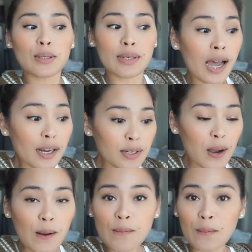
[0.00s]
do not
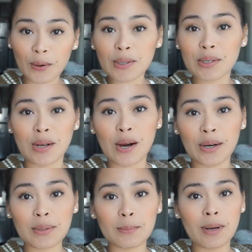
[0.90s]
know where to
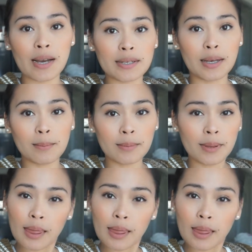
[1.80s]
start, but I